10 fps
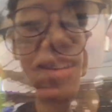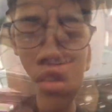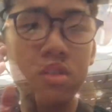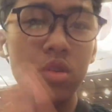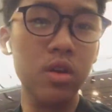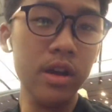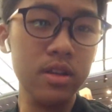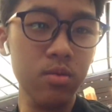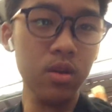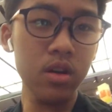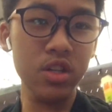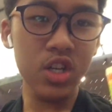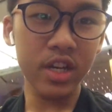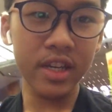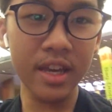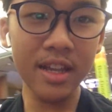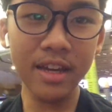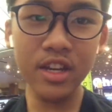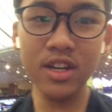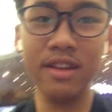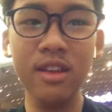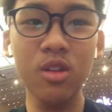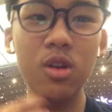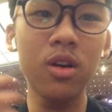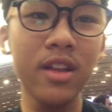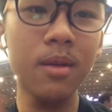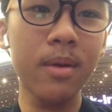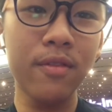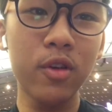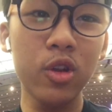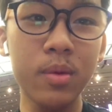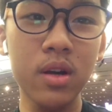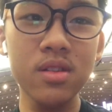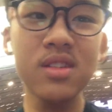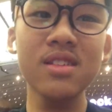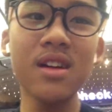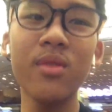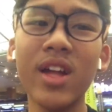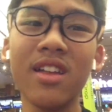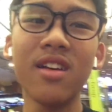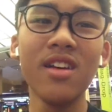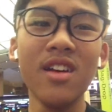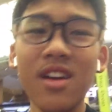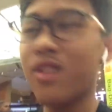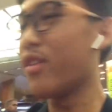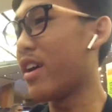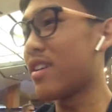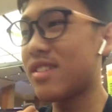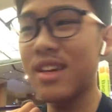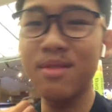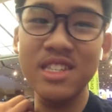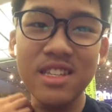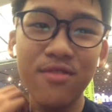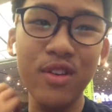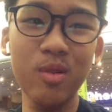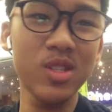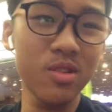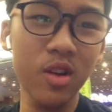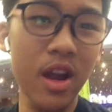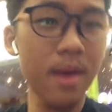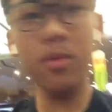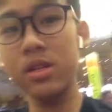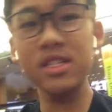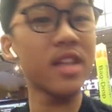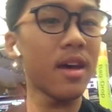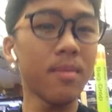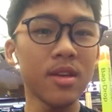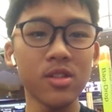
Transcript: So guys, we're checking luggage. I need to lower down my volume because just now when I say my sister friend was around, everyone stared at me.